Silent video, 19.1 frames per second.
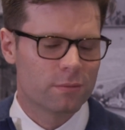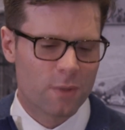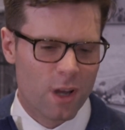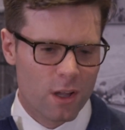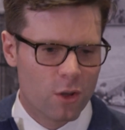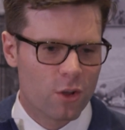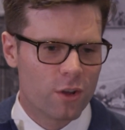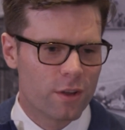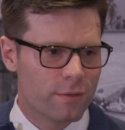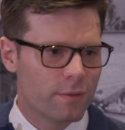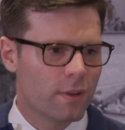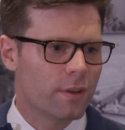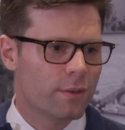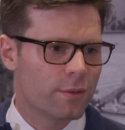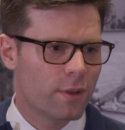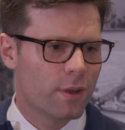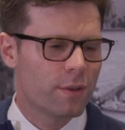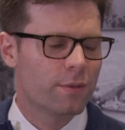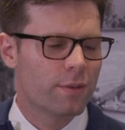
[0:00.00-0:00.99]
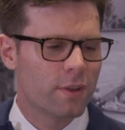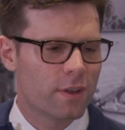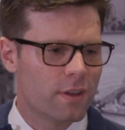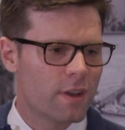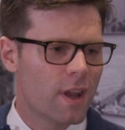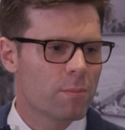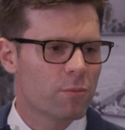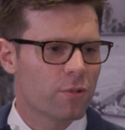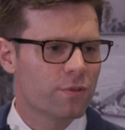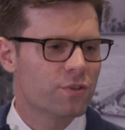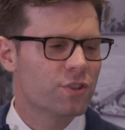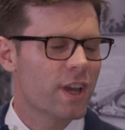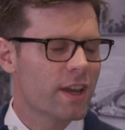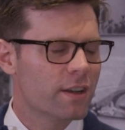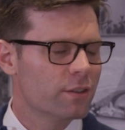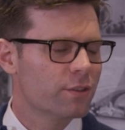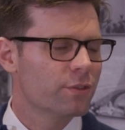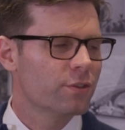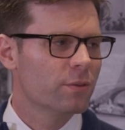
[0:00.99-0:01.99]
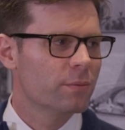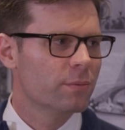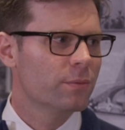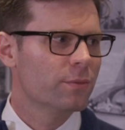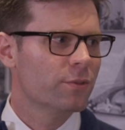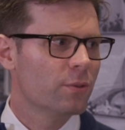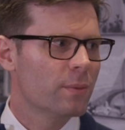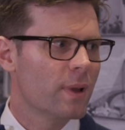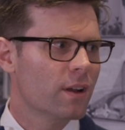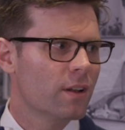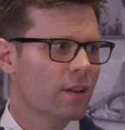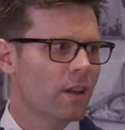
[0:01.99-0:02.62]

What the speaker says: along a number of channels from our